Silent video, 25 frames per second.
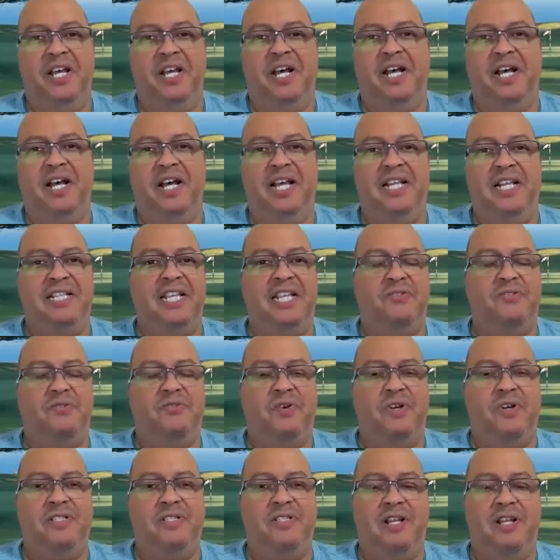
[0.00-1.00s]

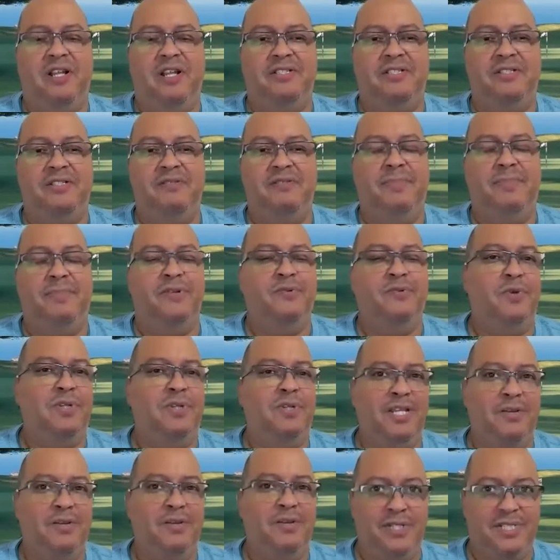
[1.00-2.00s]
antitrust lawsuit, but we'll
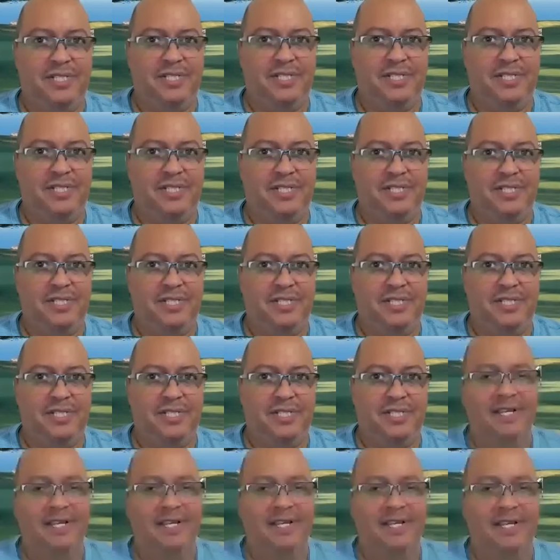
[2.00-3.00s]
see what's happening.
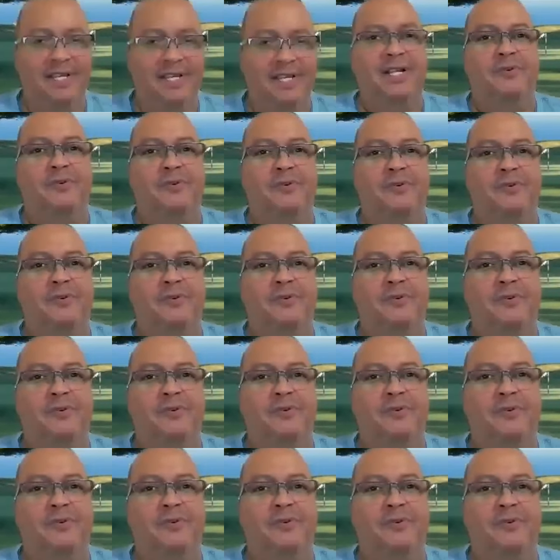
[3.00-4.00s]
But anyway, thank you
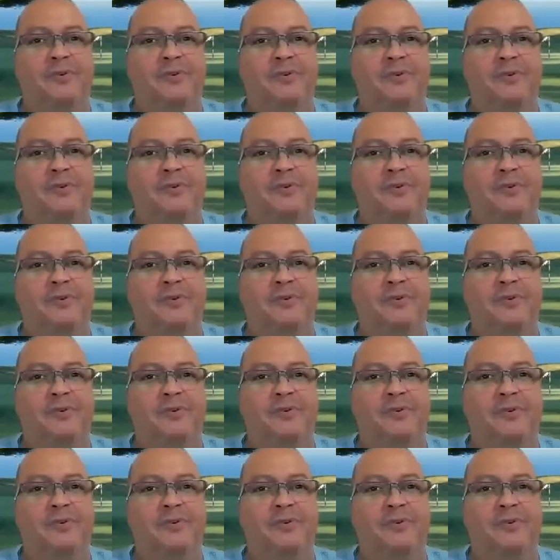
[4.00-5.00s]
for joining us.
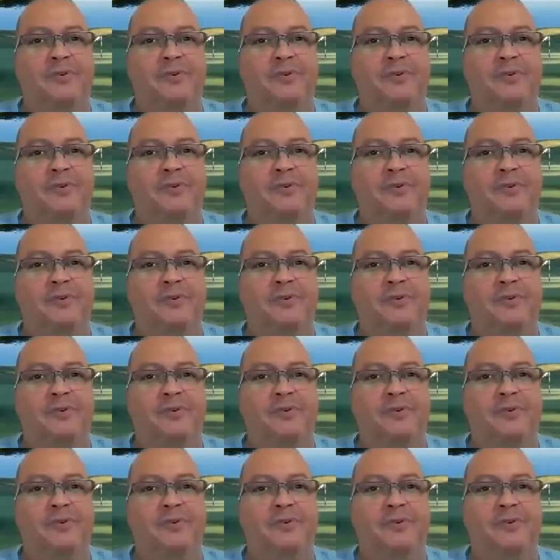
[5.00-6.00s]
It's always our
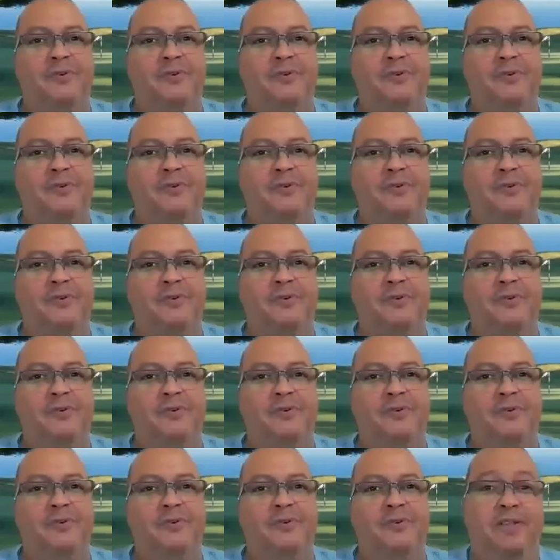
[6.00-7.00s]
pleasure to
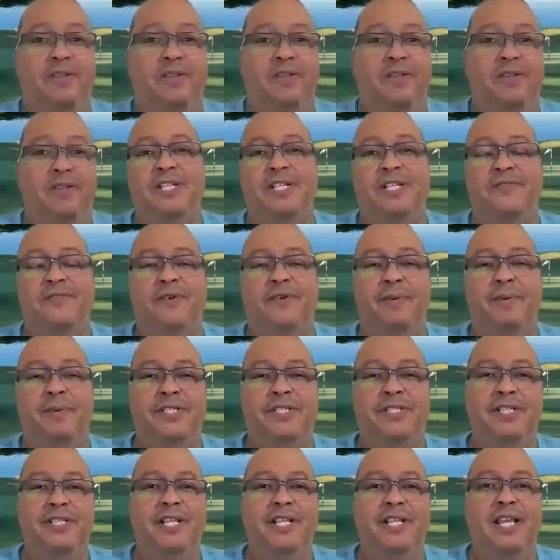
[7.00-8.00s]
bring you the
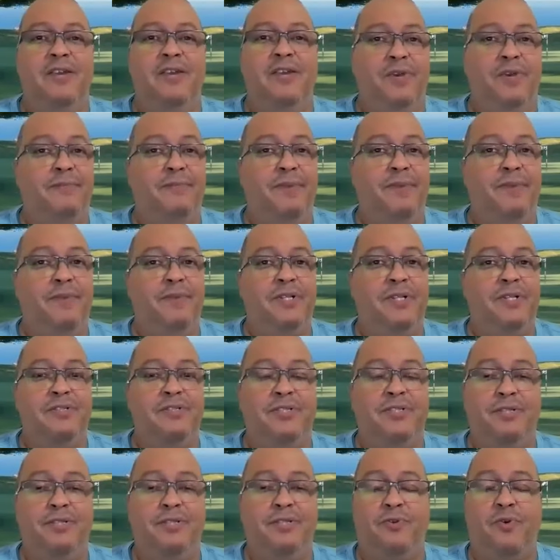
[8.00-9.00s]
latest in golf news and
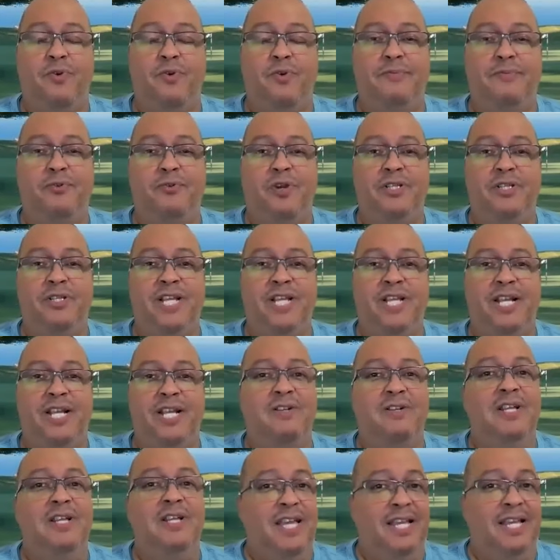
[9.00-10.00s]
information. Remember to
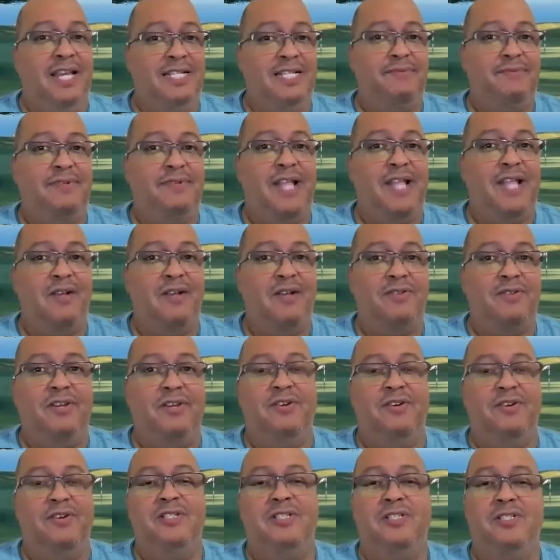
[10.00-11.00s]
subscribe to our channel.
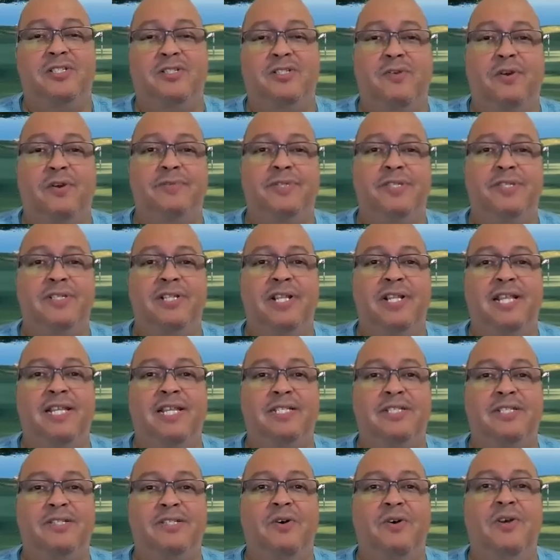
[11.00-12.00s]
It's down there in the
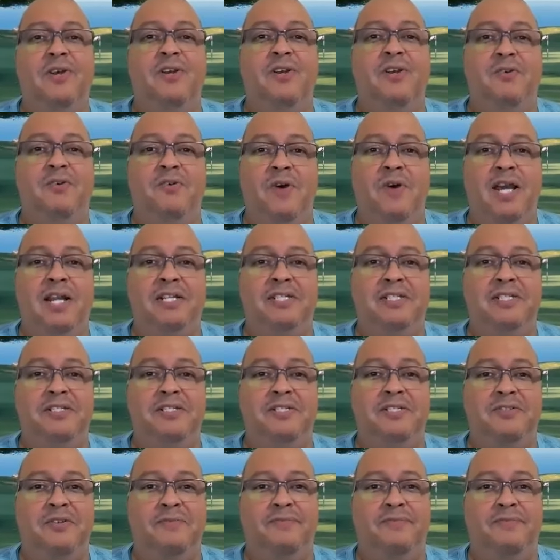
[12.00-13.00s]
description, the link. So go
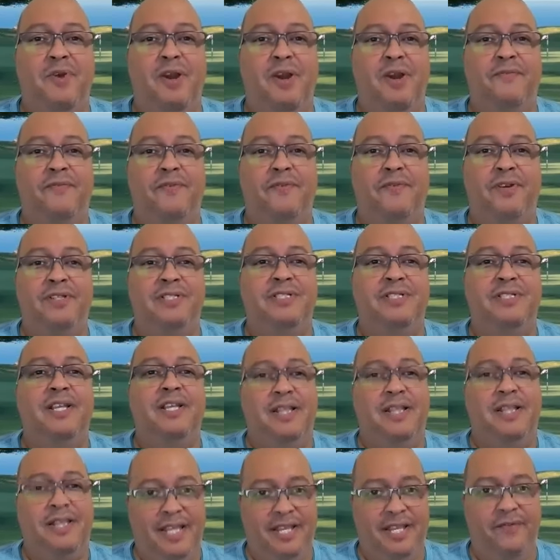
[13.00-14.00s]
ahead and subscribe for
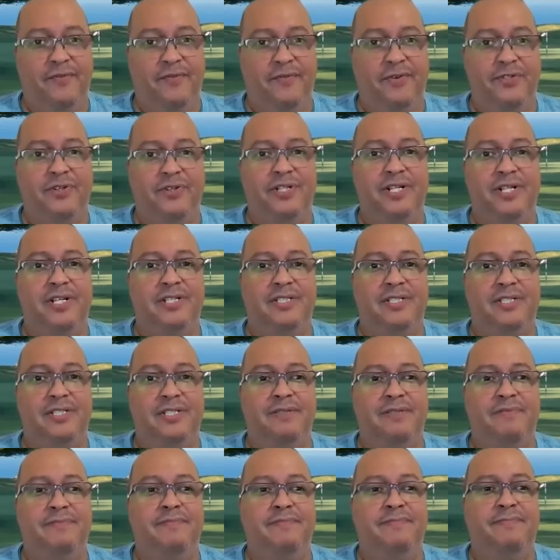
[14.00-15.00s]
us. Thank you for joining us.